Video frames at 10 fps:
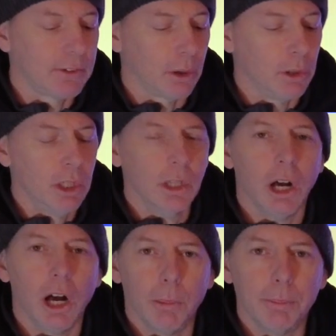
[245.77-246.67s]
So
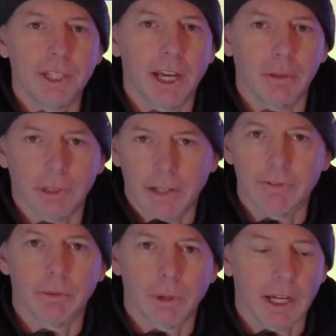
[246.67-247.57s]
up, down,
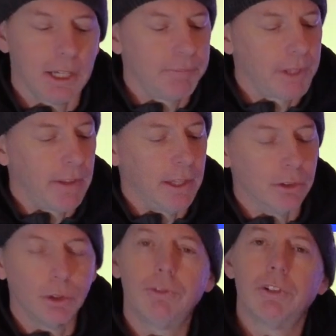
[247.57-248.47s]
left, and right. And
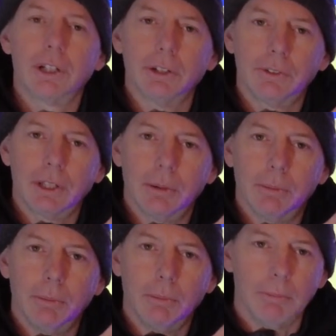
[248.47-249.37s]
then two fingers
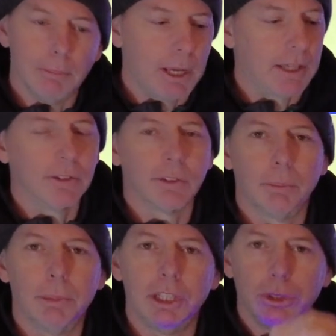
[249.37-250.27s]
can make
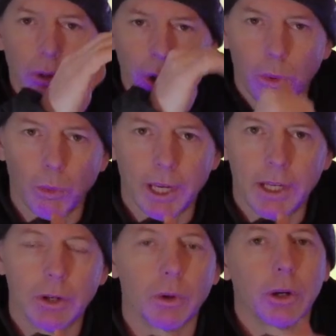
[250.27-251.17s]
some menu go
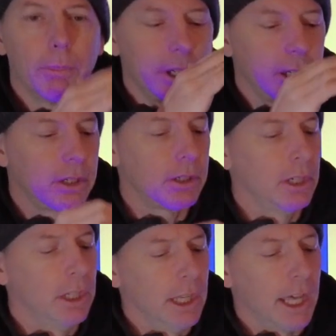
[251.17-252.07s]
away or appear.
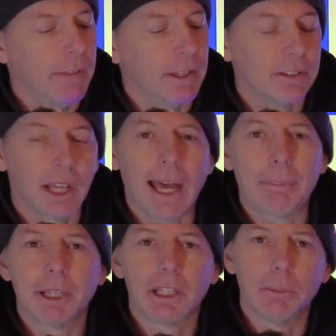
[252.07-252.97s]
And then
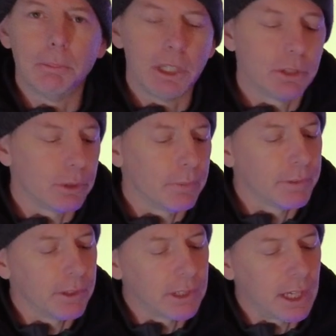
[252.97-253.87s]
tapping in the middle,
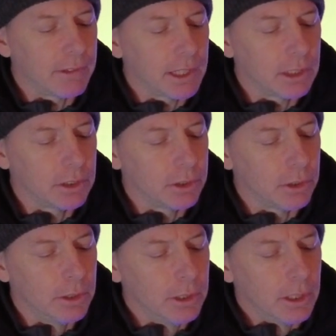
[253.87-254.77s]
there's kind of like a
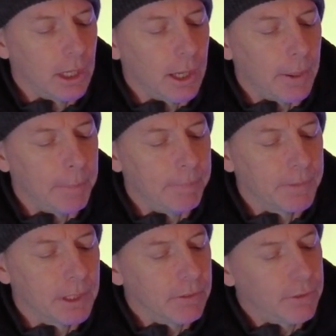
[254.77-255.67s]
little, um,
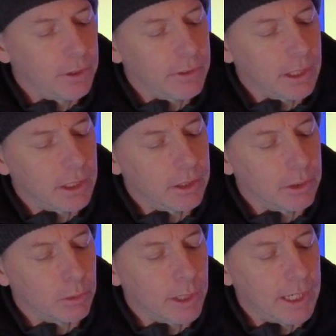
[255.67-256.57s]
it feels like a
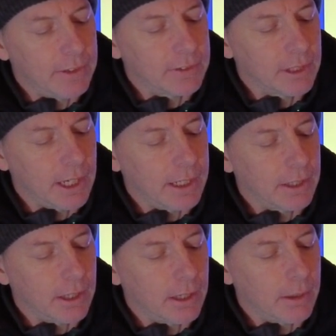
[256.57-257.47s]
little raised
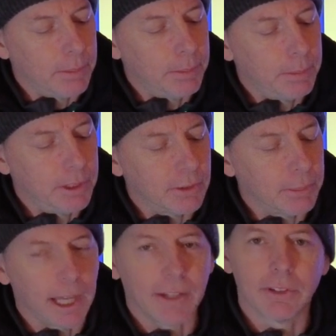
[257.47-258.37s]
uh, piece
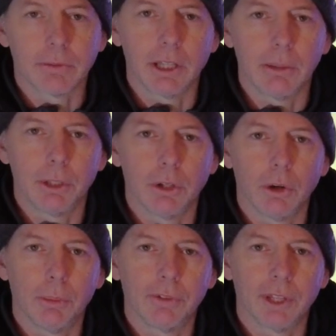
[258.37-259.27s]
of plastic right in the middle,
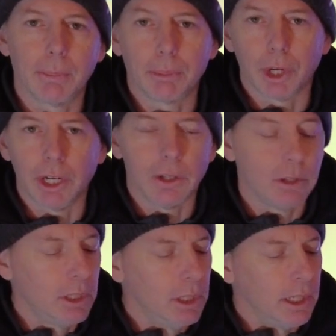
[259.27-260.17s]
almost like braille.